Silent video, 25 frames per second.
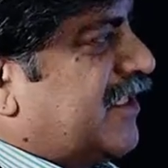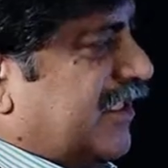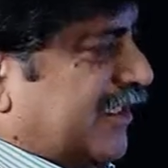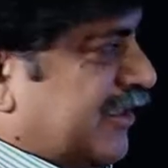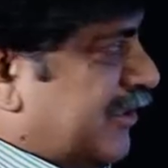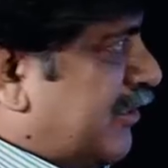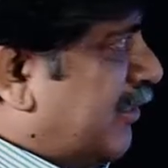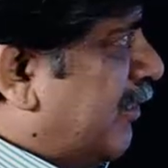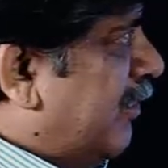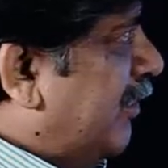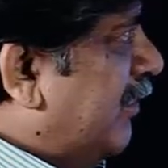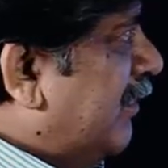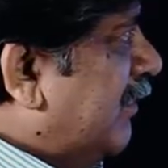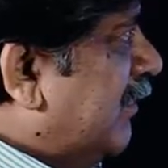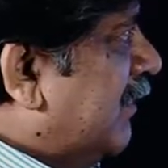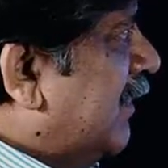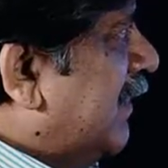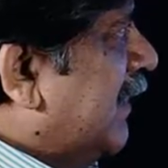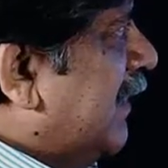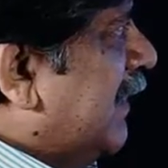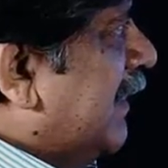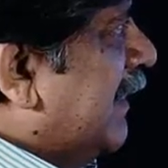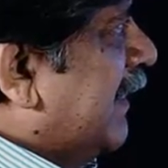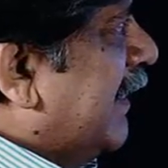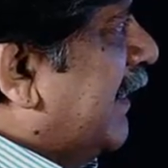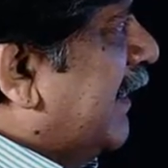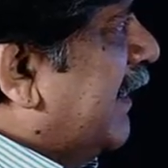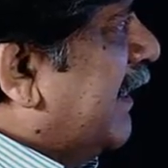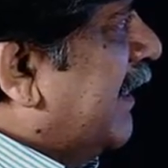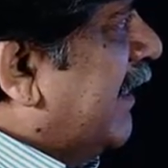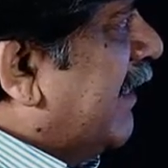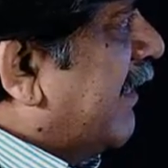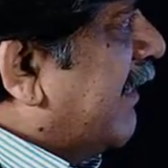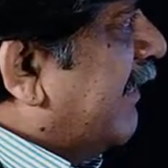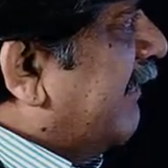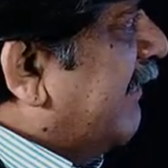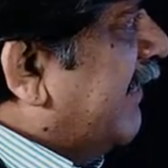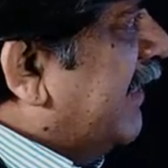controlled, it
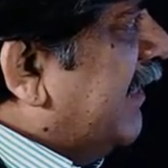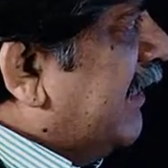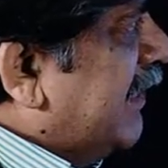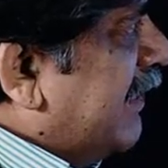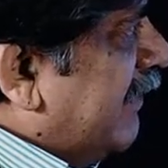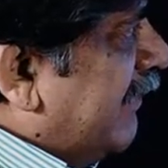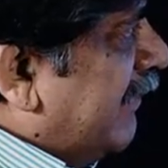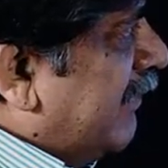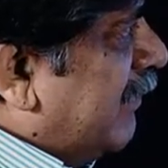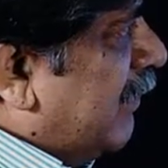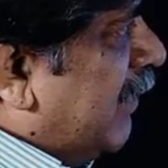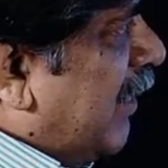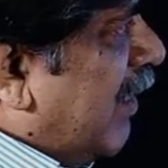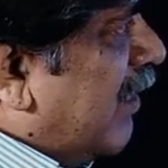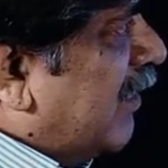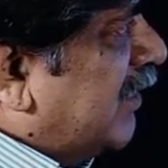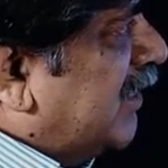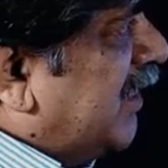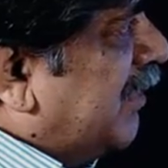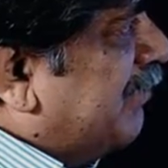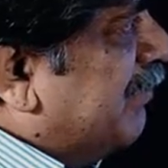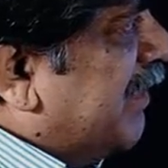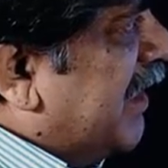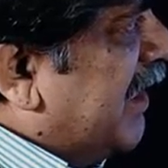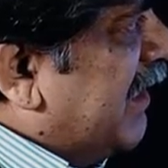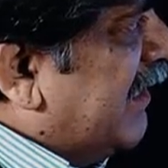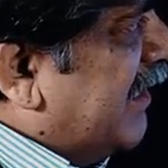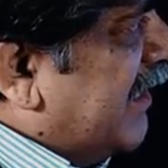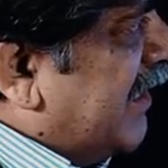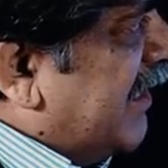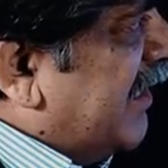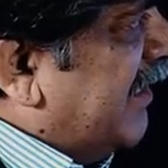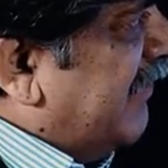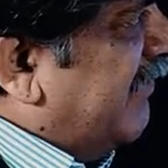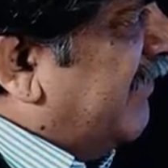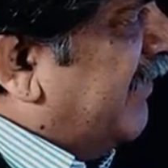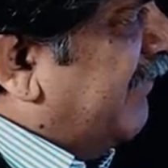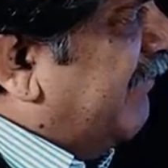can result into long-term
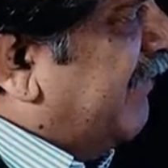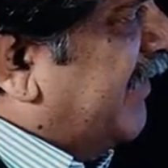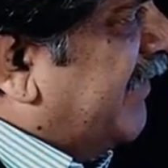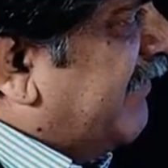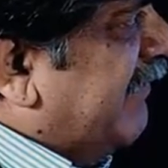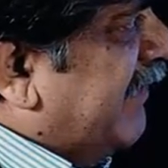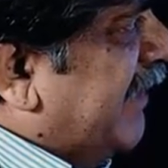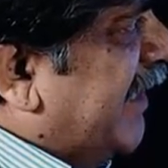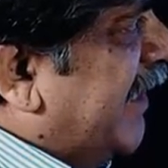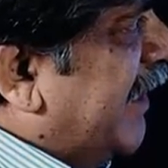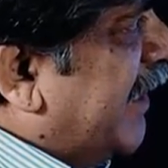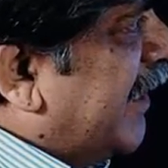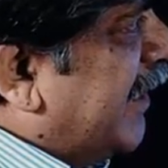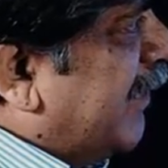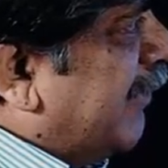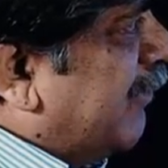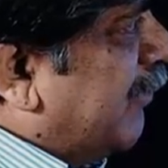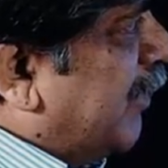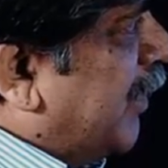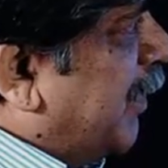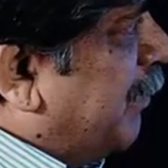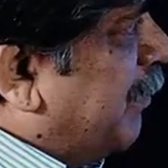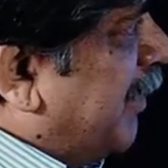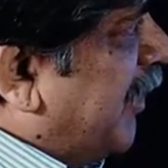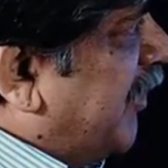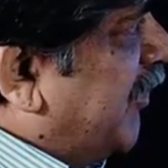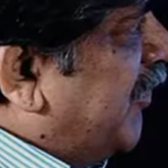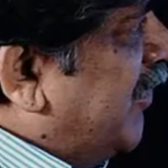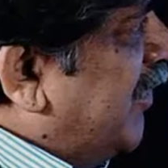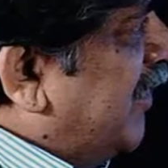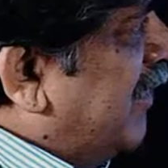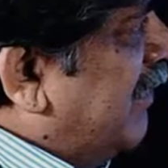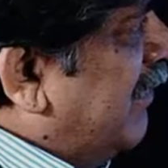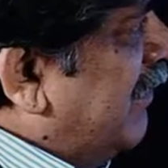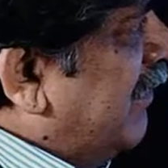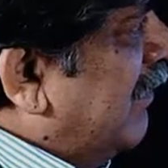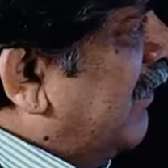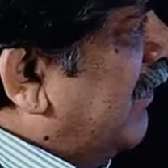deleterious effects leading into
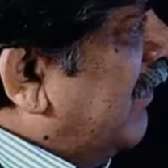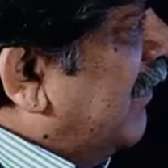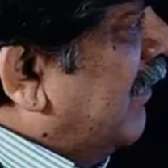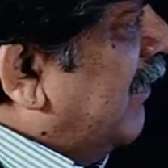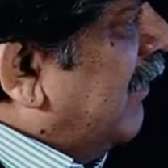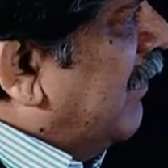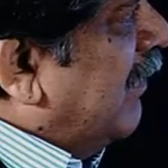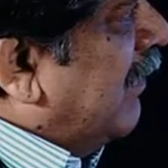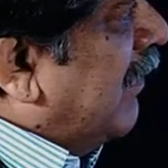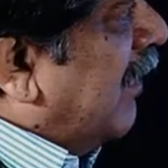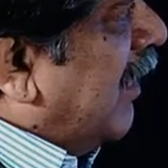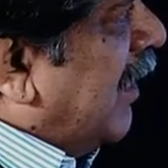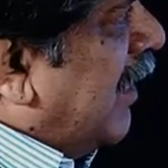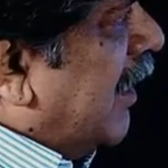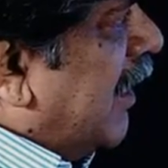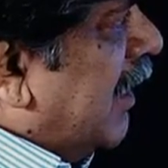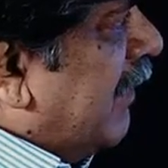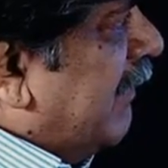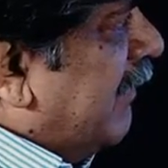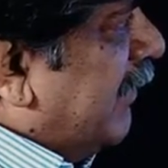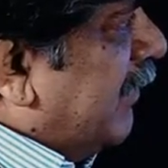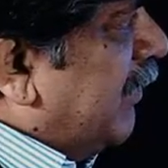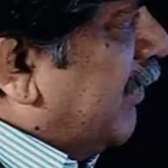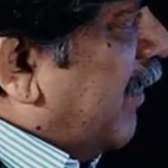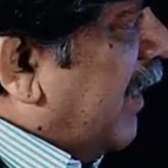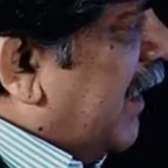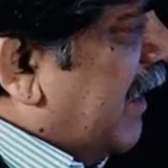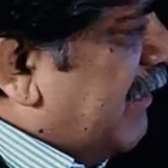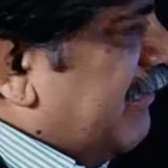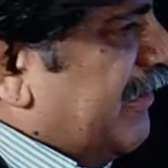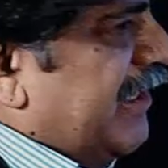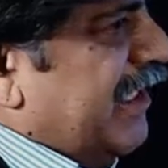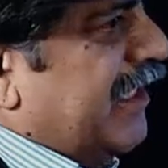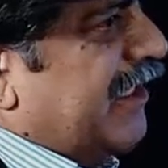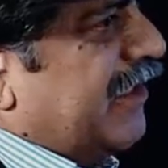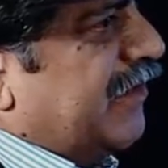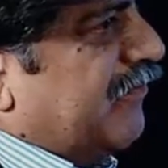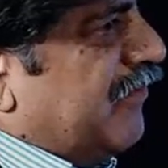depression and also you have
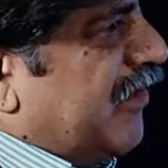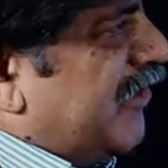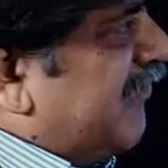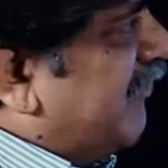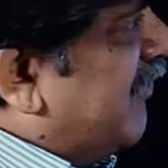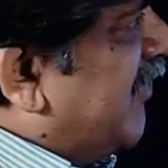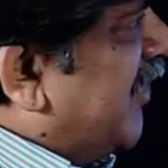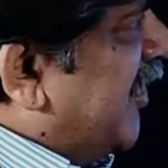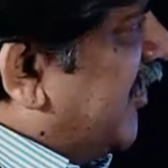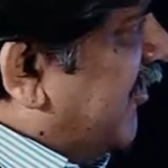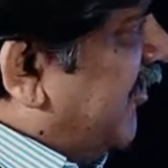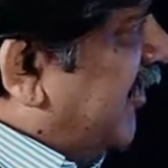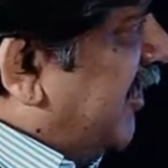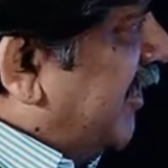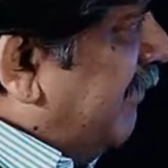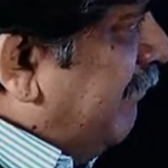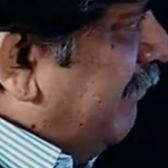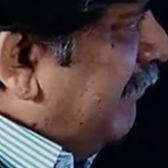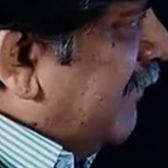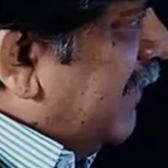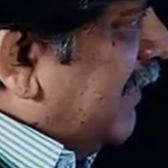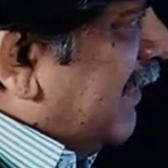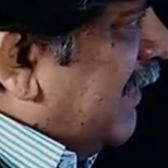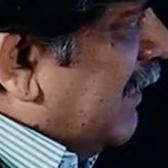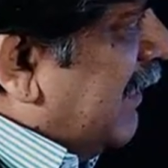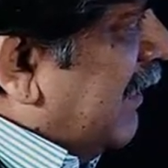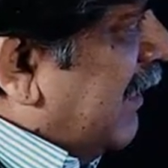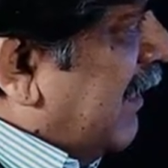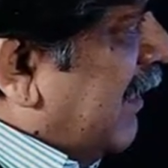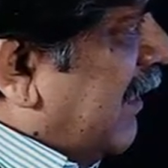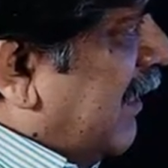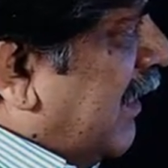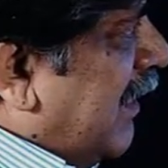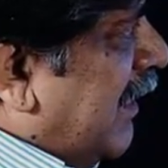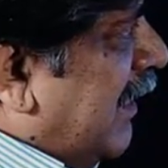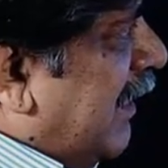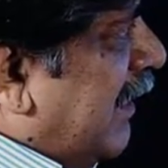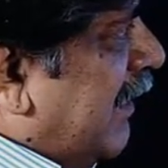an advanced aging
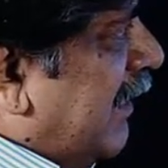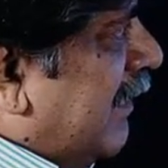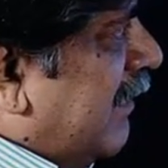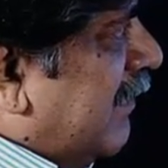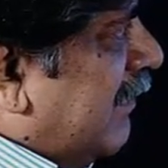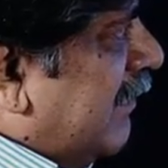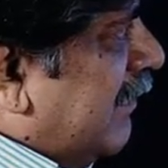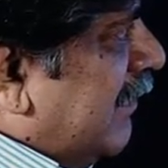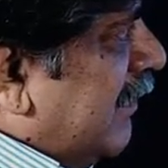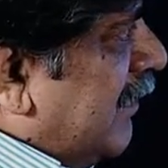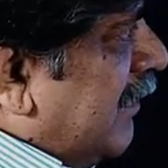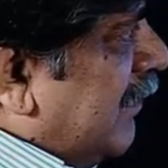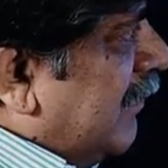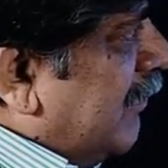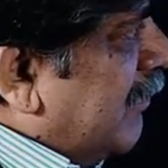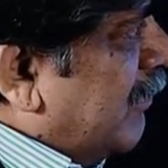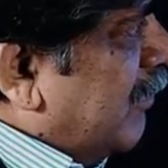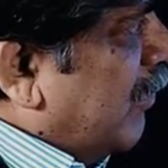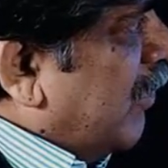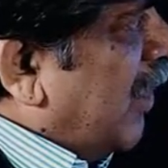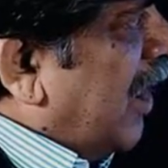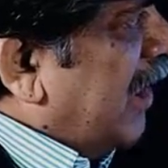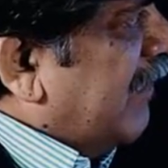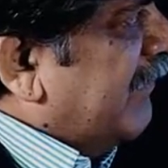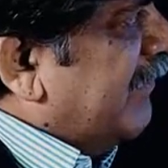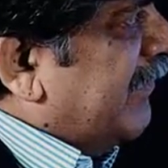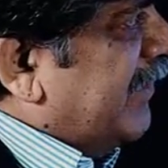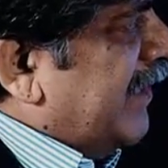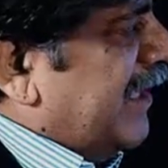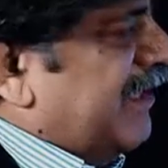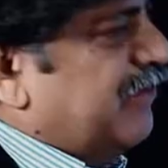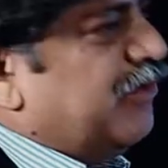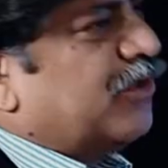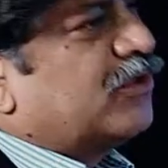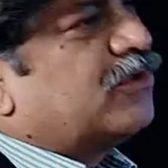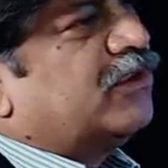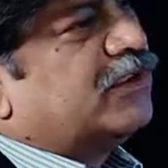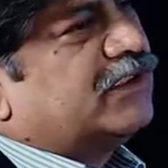and you could also
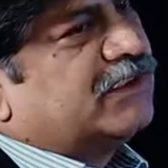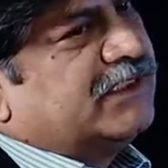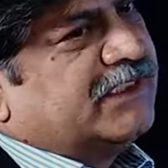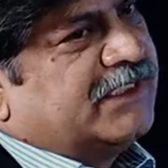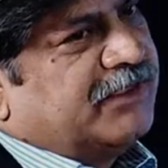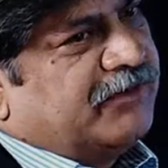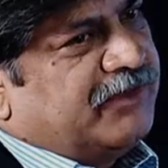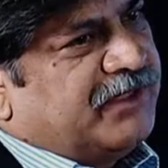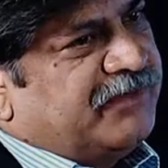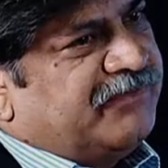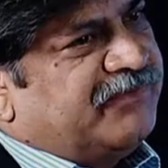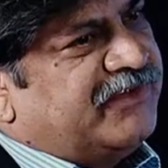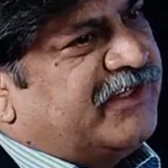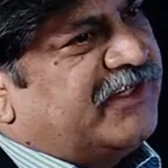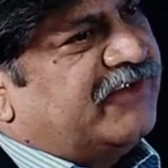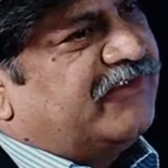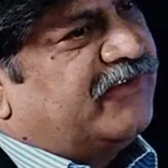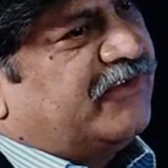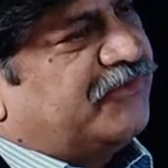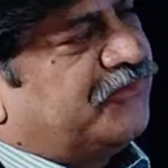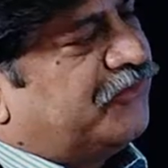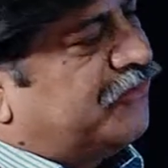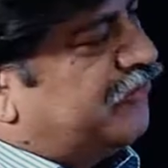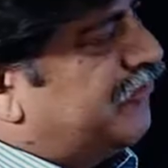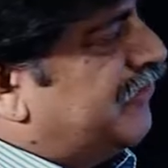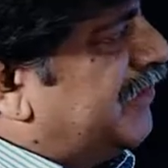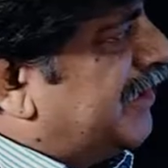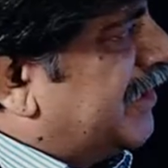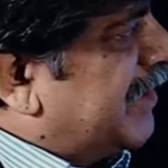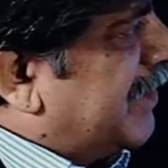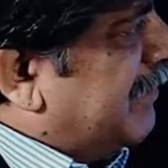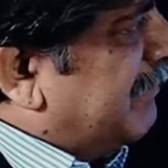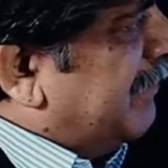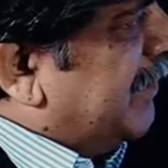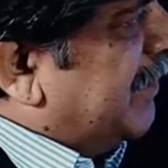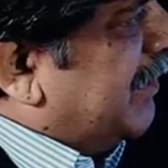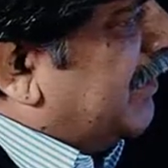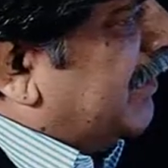have the cognitive deficits
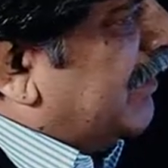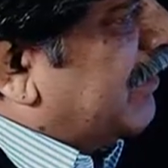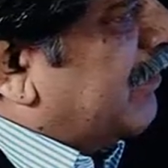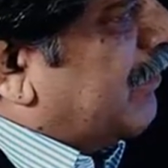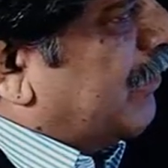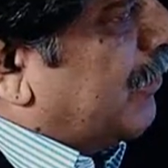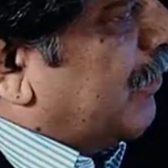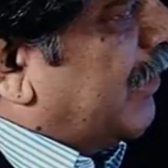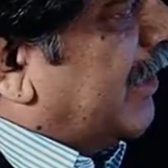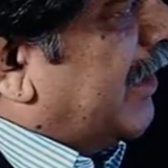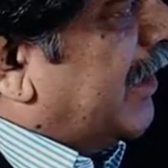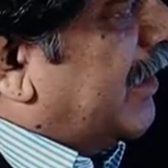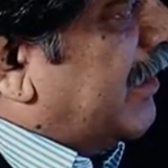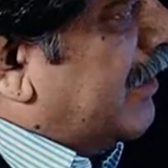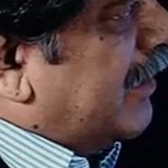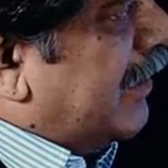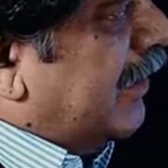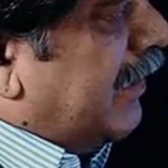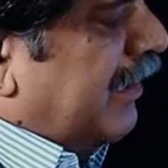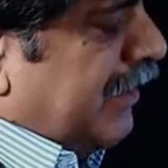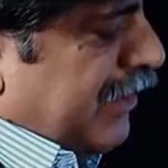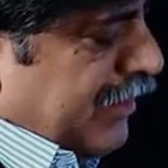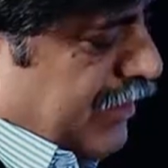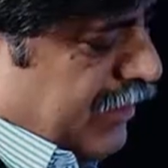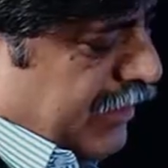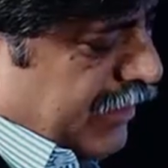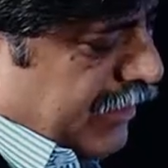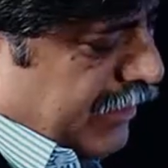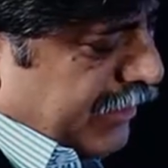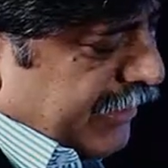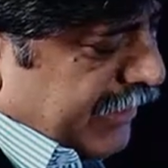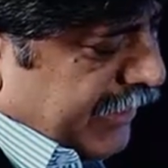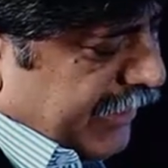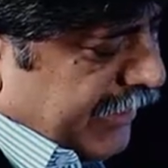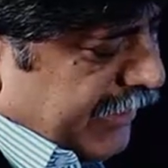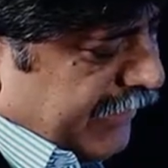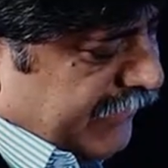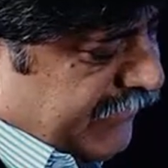associated with the chronic, uh,
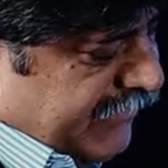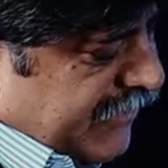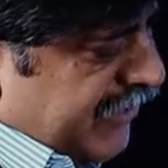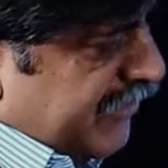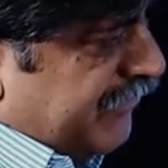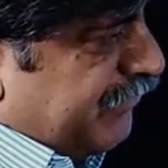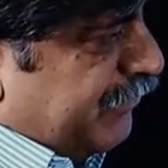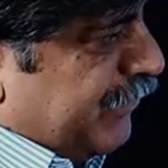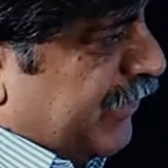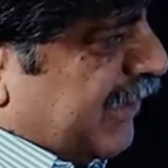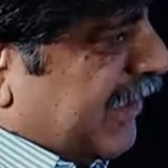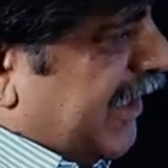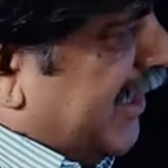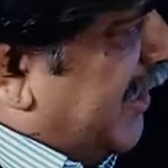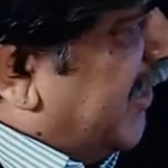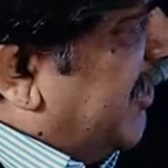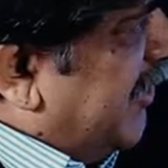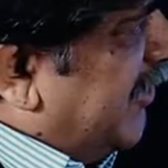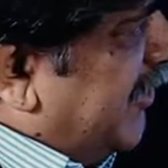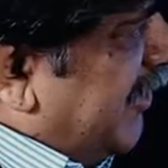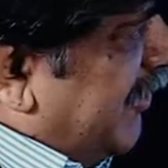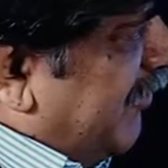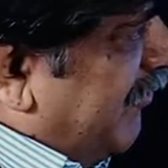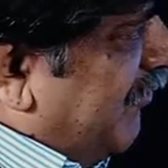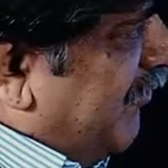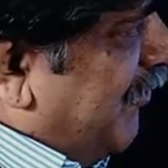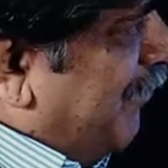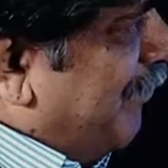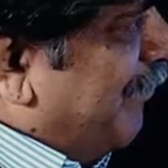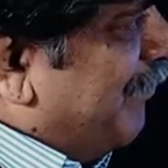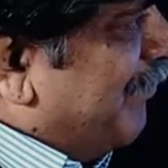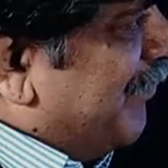the stressful conditions.